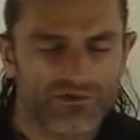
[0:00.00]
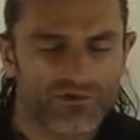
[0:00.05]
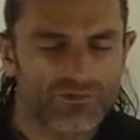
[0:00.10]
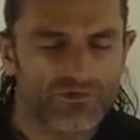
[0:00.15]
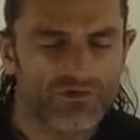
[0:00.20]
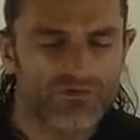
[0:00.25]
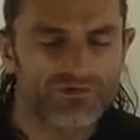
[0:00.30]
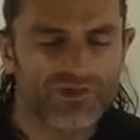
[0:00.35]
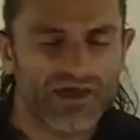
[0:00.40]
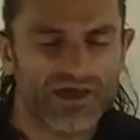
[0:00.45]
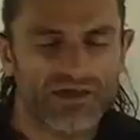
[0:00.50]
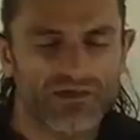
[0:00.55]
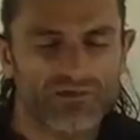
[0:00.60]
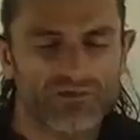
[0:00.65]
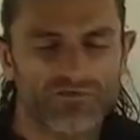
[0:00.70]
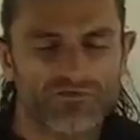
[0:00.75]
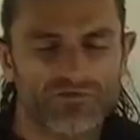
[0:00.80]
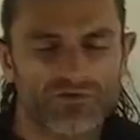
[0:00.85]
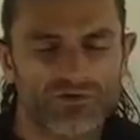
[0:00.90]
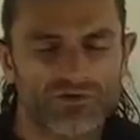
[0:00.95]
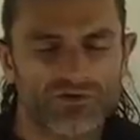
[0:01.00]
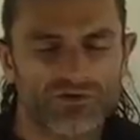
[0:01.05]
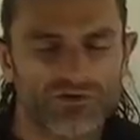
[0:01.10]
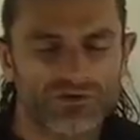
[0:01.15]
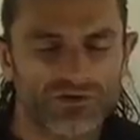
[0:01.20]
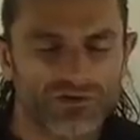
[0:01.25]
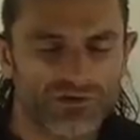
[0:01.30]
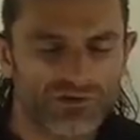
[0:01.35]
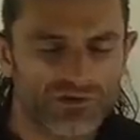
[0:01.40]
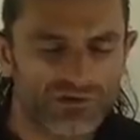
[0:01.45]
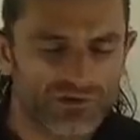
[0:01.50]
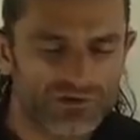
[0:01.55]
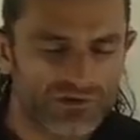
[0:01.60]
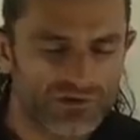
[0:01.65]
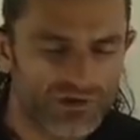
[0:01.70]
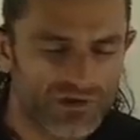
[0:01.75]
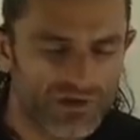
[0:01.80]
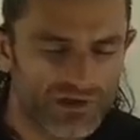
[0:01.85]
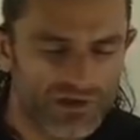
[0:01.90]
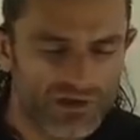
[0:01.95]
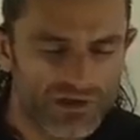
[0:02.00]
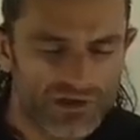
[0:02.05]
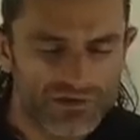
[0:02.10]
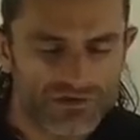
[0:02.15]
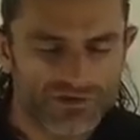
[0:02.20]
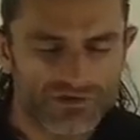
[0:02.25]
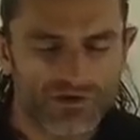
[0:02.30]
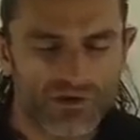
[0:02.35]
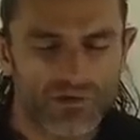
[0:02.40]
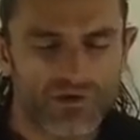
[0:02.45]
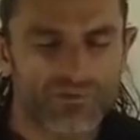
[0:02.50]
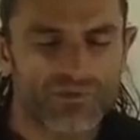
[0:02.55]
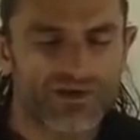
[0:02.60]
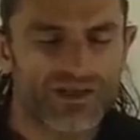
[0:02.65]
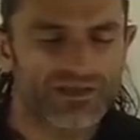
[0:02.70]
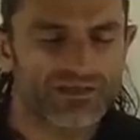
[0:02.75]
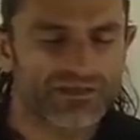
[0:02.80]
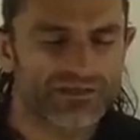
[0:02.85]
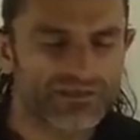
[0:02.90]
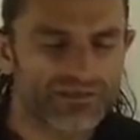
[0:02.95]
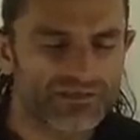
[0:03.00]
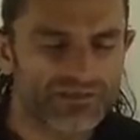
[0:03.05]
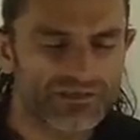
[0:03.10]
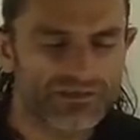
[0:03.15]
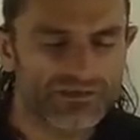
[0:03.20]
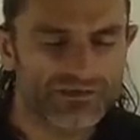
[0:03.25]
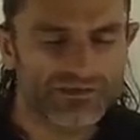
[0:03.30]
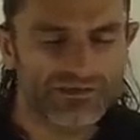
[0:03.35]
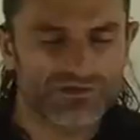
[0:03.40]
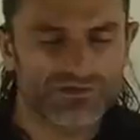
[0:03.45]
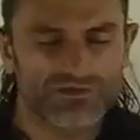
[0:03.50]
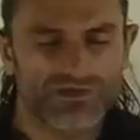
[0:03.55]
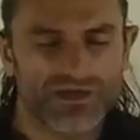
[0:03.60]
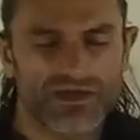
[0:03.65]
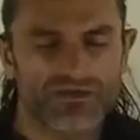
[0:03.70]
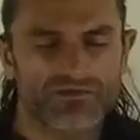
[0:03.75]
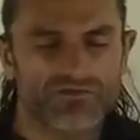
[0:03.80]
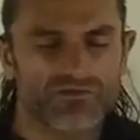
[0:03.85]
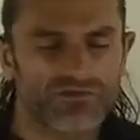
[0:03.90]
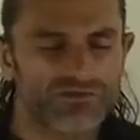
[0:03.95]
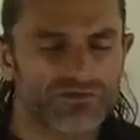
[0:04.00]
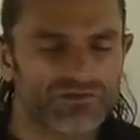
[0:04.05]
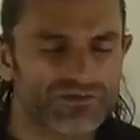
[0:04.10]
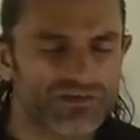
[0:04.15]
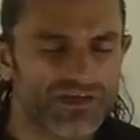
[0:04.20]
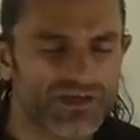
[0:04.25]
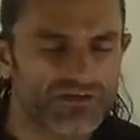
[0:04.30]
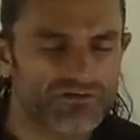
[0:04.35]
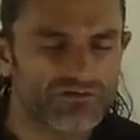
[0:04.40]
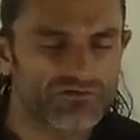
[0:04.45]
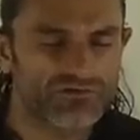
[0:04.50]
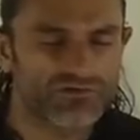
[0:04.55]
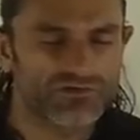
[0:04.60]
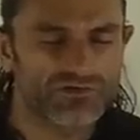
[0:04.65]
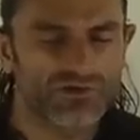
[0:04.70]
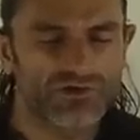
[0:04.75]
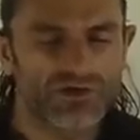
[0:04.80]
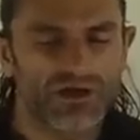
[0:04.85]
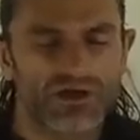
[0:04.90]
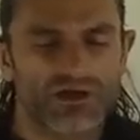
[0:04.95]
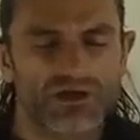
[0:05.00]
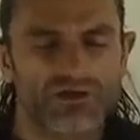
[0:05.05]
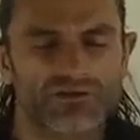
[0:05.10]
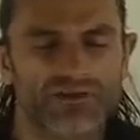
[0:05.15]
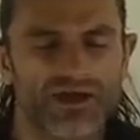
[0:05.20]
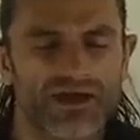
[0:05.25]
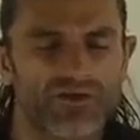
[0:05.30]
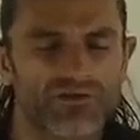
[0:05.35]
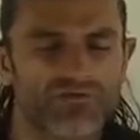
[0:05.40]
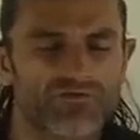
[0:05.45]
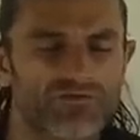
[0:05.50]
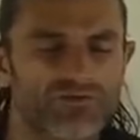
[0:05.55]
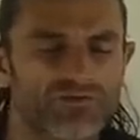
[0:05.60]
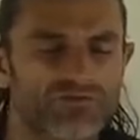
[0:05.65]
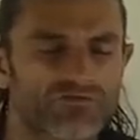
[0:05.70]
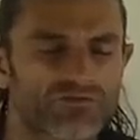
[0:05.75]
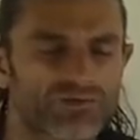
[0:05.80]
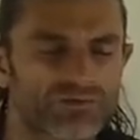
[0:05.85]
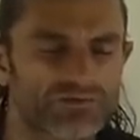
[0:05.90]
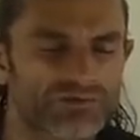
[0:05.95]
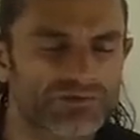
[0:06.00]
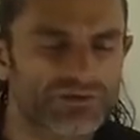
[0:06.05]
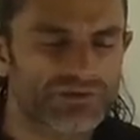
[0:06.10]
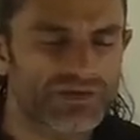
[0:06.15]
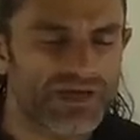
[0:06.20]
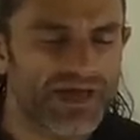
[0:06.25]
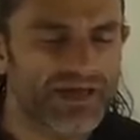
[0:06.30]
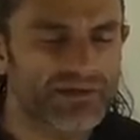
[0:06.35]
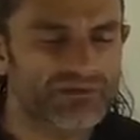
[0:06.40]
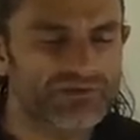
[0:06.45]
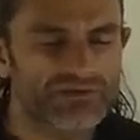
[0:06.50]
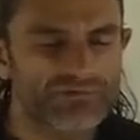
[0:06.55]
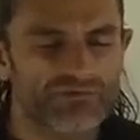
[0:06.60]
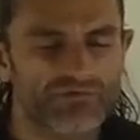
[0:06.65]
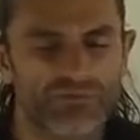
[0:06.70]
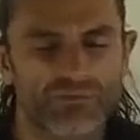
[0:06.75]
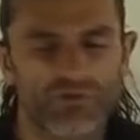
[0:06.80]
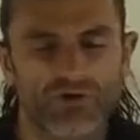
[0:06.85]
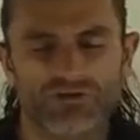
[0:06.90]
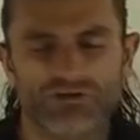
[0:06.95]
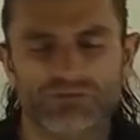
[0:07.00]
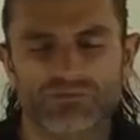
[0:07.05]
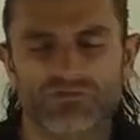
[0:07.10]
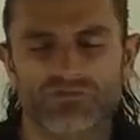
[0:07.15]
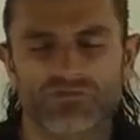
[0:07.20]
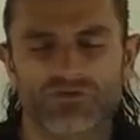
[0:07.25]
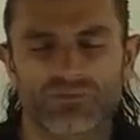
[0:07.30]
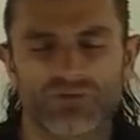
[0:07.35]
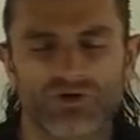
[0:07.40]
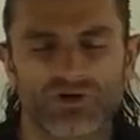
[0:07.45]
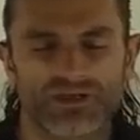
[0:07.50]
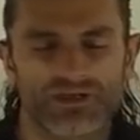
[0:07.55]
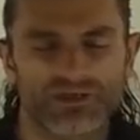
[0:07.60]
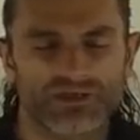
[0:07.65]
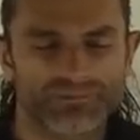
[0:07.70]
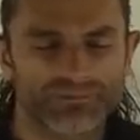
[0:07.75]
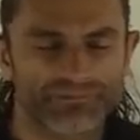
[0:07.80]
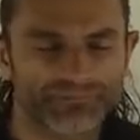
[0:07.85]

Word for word: You move down through your solar plexus, your navel, your sacral, down through your roots, out to the bottom of your body,